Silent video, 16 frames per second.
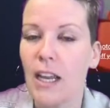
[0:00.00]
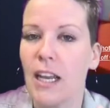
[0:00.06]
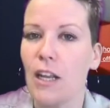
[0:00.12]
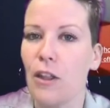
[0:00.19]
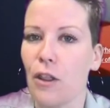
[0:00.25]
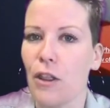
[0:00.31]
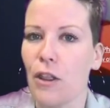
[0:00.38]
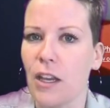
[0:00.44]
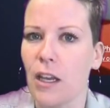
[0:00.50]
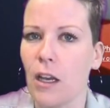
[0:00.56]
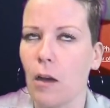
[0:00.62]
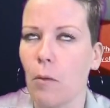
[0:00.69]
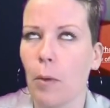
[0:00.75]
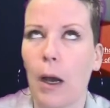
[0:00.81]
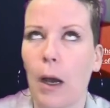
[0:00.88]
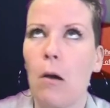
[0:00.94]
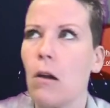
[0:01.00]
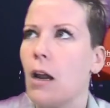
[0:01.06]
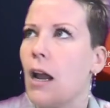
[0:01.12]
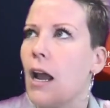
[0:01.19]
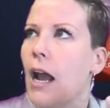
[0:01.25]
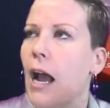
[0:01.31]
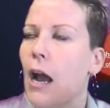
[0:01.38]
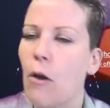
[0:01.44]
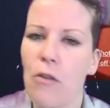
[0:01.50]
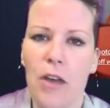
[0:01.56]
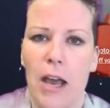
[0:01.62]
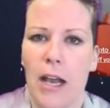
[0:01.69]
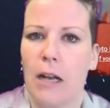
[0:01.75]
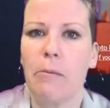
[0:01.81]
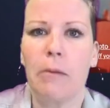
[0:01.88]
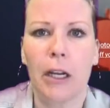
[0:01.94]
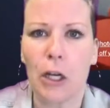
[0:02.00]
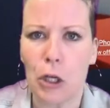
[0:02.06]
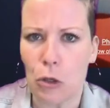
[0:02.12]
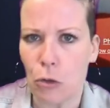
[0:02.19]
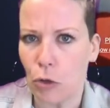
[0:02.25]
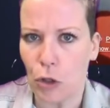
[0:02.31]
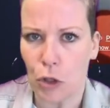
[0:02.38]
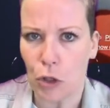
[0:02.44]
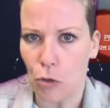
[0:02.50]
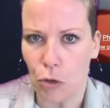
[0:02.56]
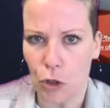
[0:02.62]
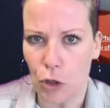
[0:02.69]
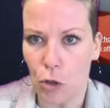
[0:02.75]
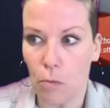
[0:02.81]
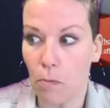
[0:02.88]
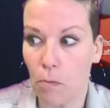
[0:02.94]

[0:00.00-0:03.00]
in thinking about how the heck am I going to use YouTube?